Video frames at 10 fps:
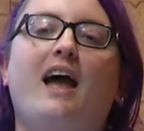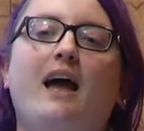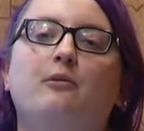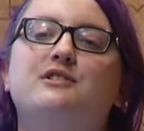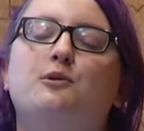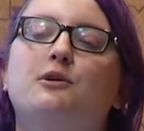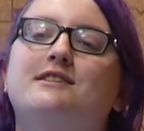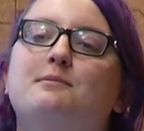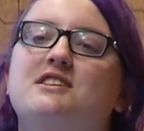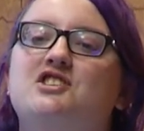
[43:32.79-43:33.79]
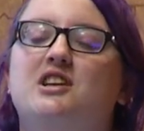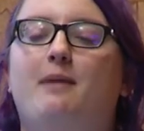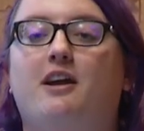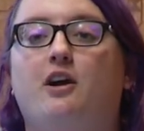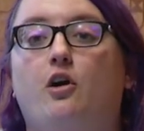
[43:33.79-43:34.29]
And what's cool is I'm teaching
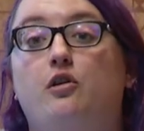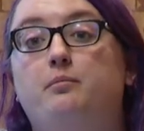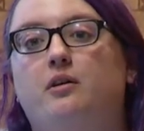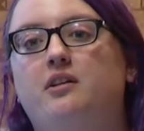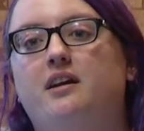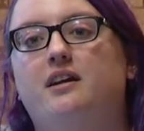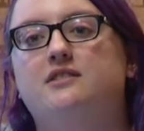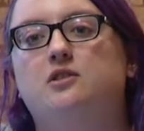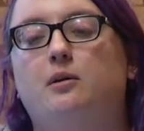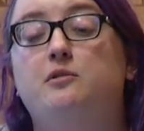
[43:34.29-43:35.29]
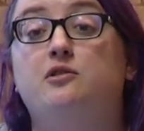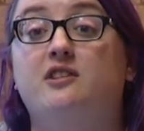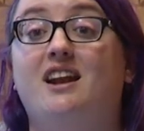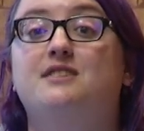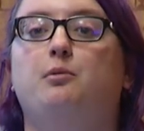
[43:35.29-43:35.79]
him how to code building it. So I'm
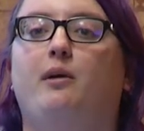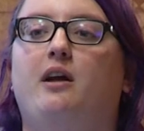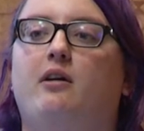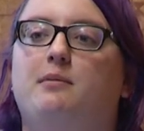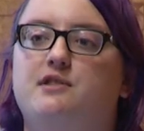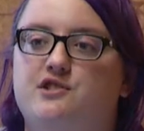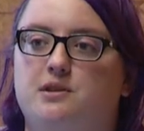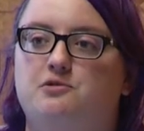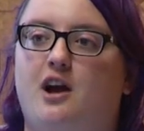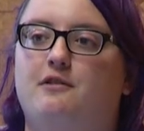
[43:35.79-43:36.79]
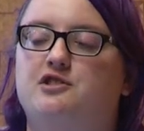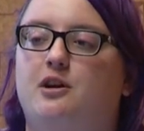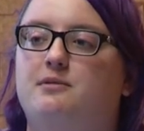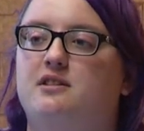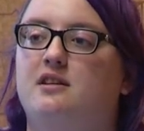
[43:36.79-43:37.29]
using an Espruino and I'm teaching him
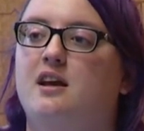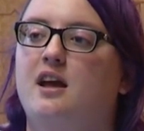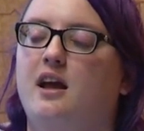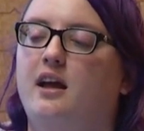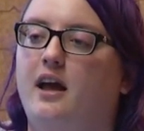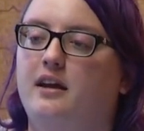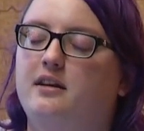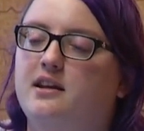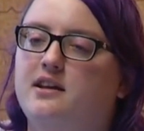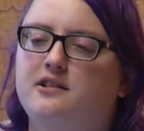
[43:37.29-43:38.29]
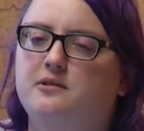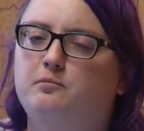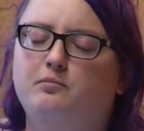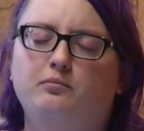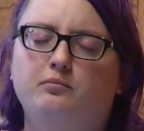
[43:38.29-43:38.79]
JavaScript, and and he's
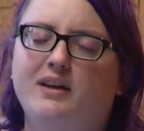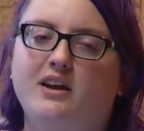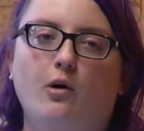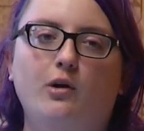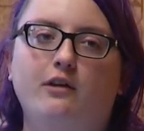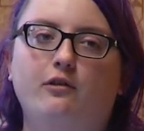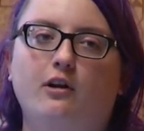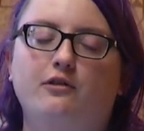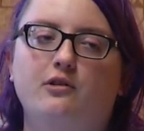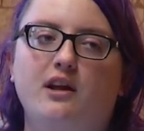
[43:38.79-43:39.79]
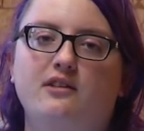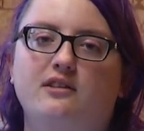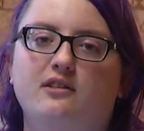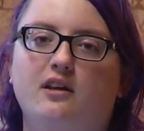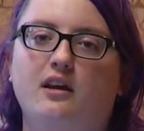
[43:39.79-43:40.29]
been coding for all two days,
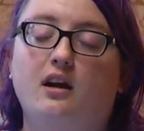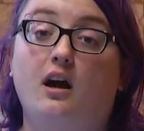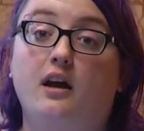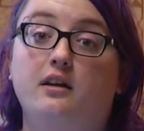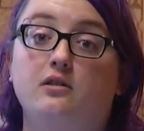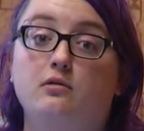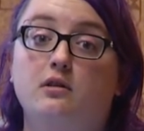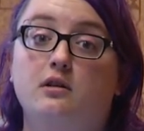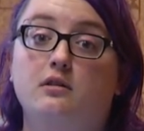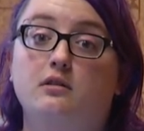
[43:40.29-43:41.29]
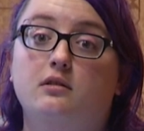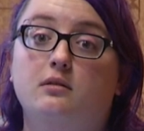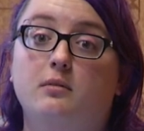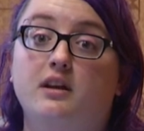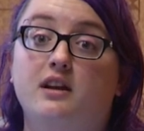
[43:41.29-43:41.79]
and he's like, I can do this.
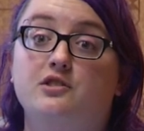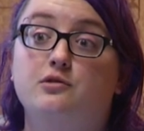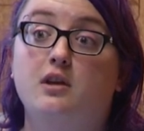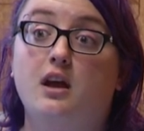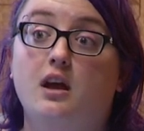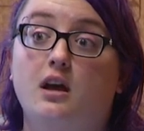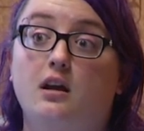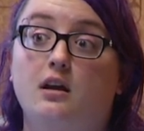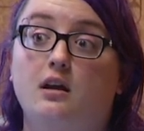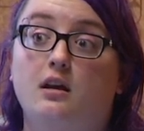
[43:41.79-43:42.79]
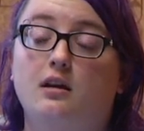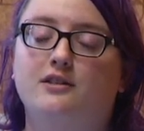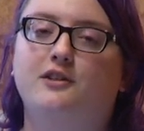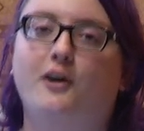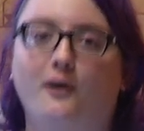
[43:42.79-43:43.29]
I'm like, yes, you can. Mm-hmm.
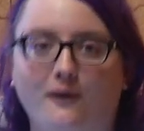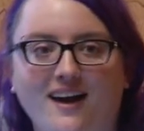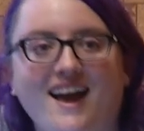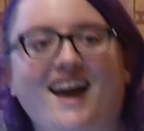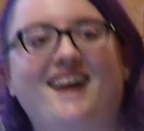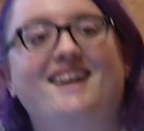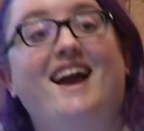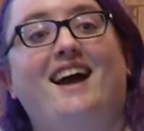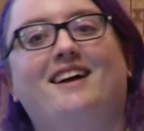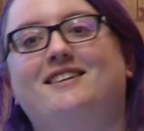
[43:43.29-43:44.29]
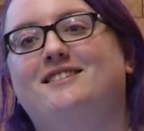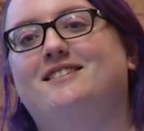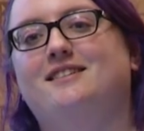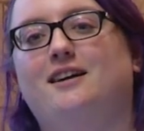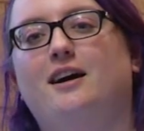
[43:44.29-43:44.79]
so, yeah,
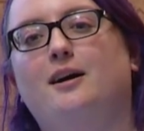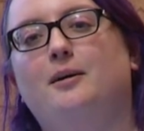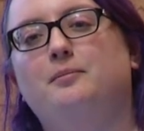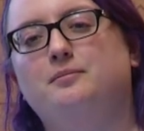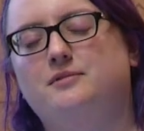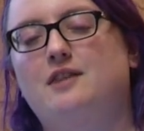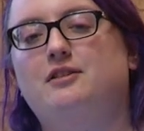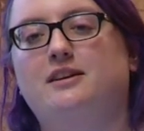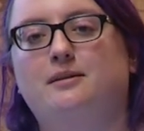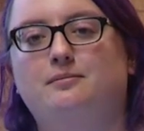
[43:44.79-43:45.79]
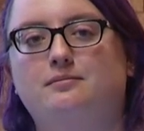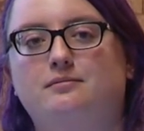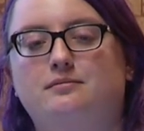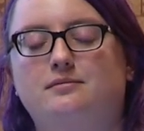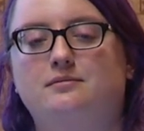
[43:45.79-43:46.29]
um, definitely,
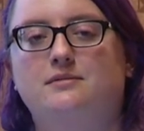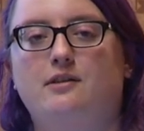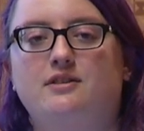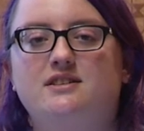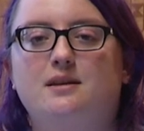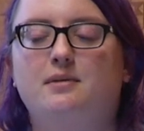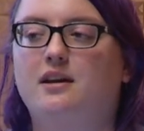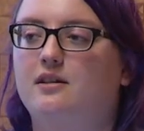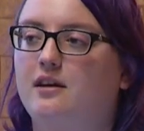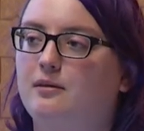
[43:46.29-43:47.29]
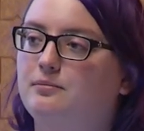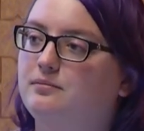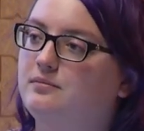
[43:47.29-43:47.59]
definitely see it being a thing.